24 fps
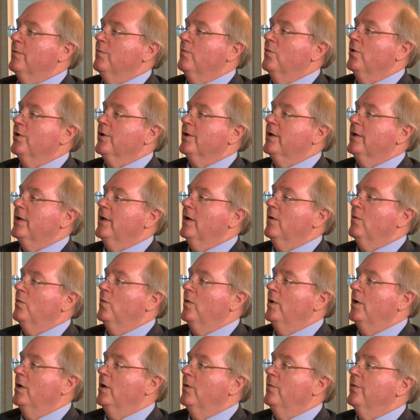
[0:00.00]
up working out
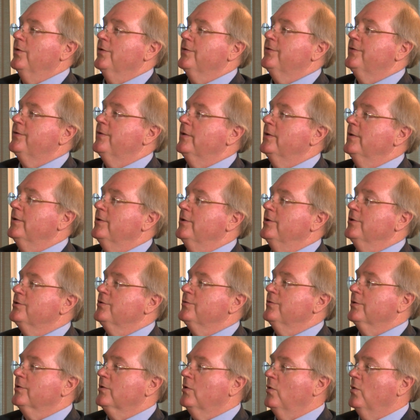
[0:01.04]
well with the
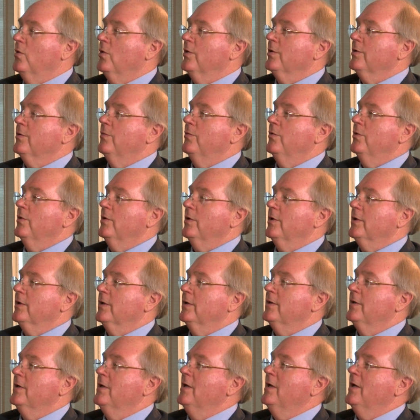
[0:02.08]
district court
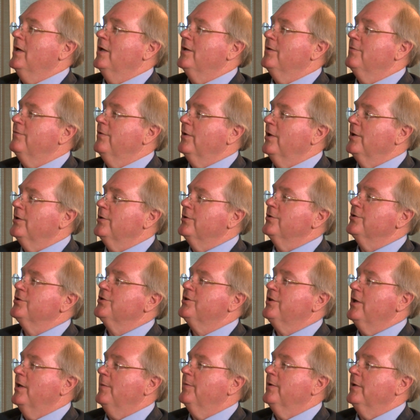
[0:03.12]
ruling and lenders
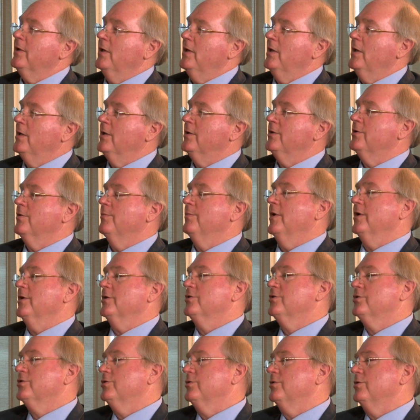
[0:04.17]
stepping in to make
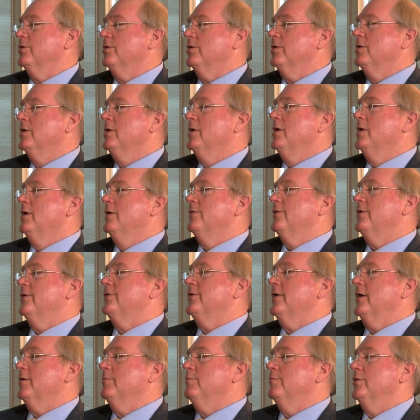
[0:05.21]
sure that
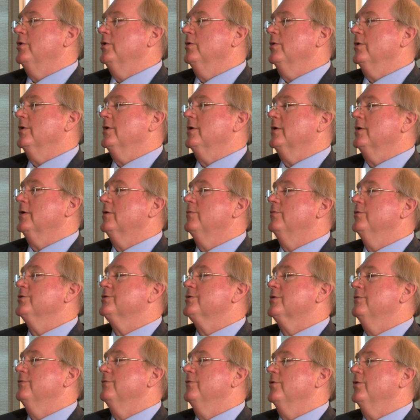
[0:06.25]
that building was
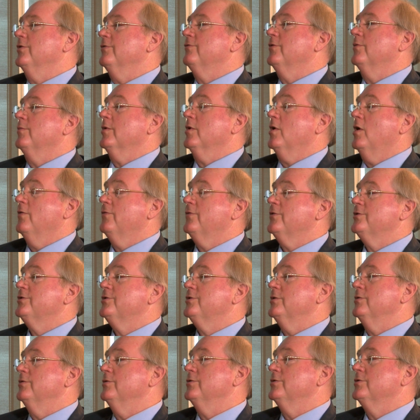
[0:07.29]
converted from an office
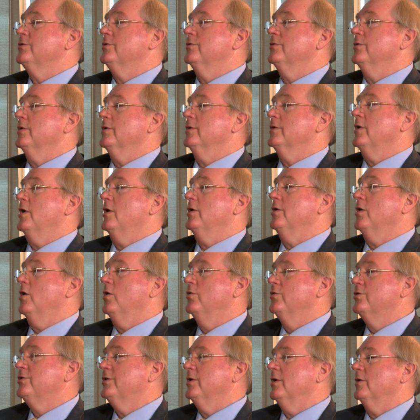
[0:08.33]
use to a
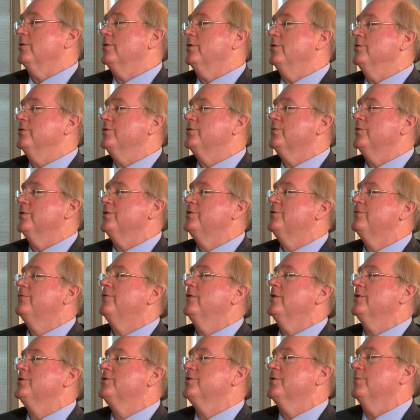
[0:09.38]
hotel use, which
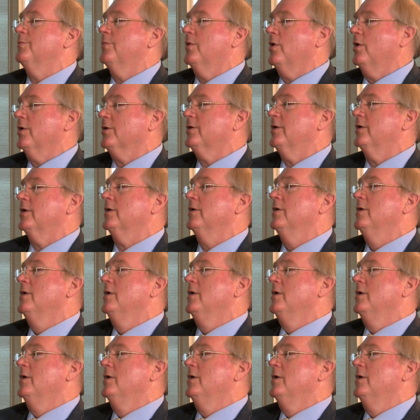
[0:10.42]
fits the parking